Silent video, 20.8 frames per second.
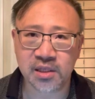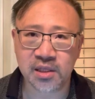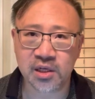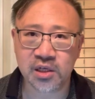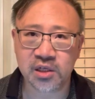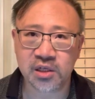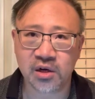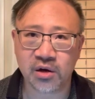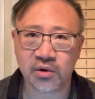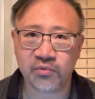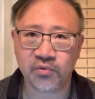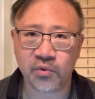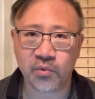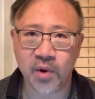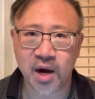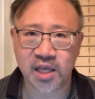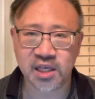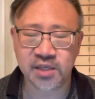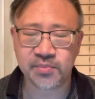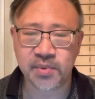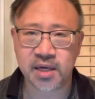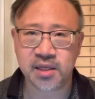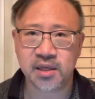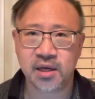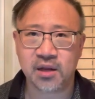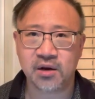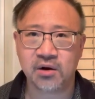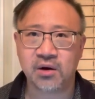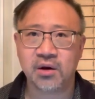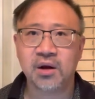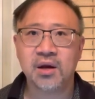this year for Wine
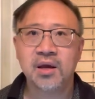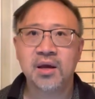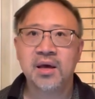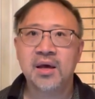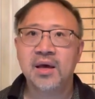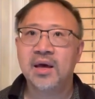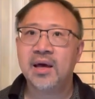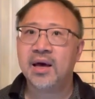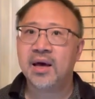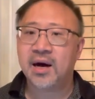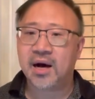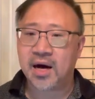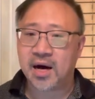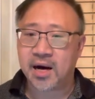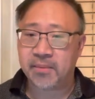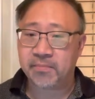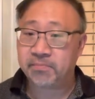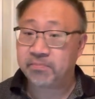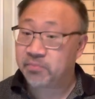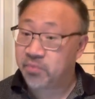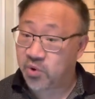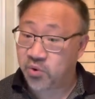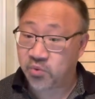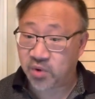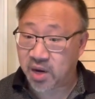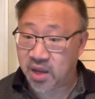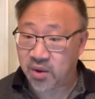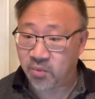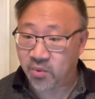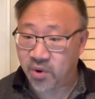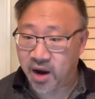Spectator. Um,
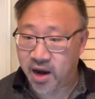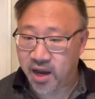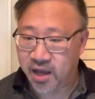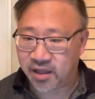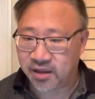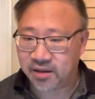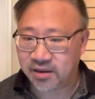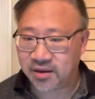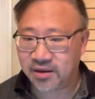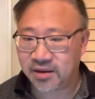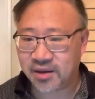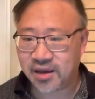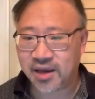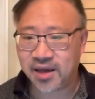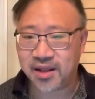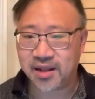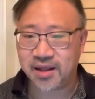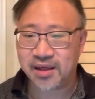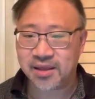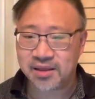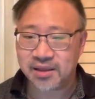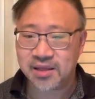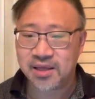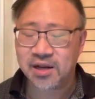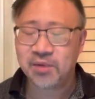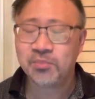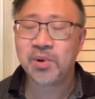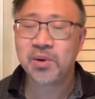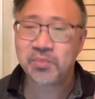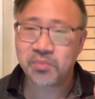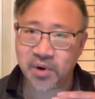great wine, a, a little
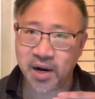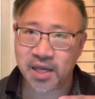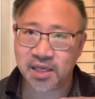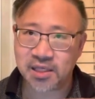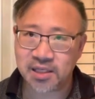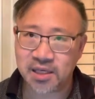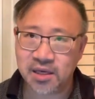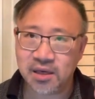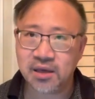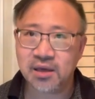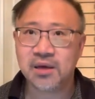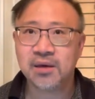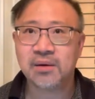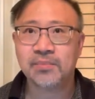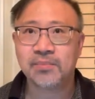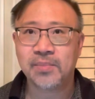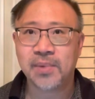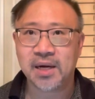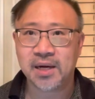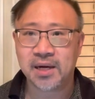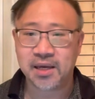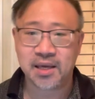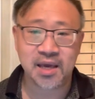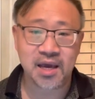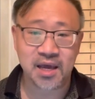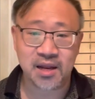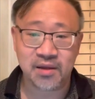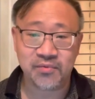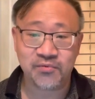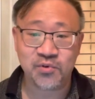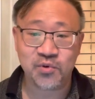bit pricey, but again,
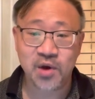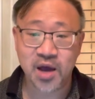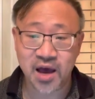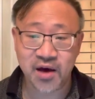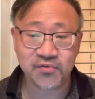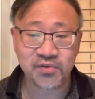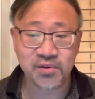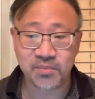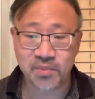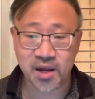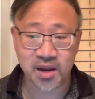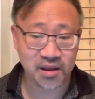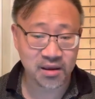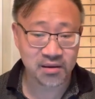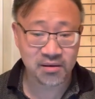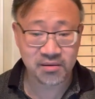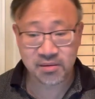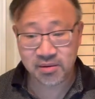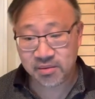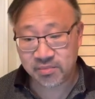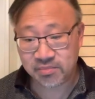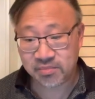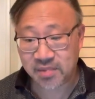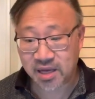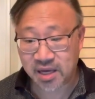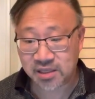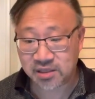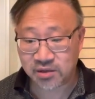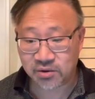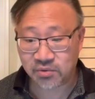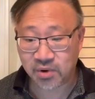if you have the money,
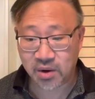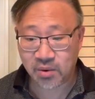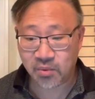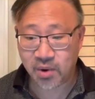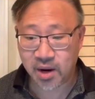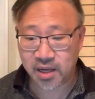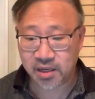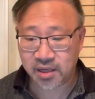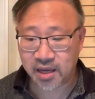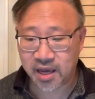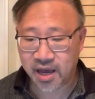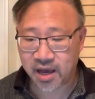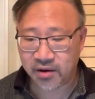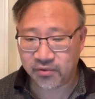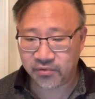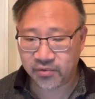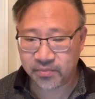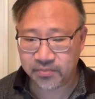that's a great wine to have.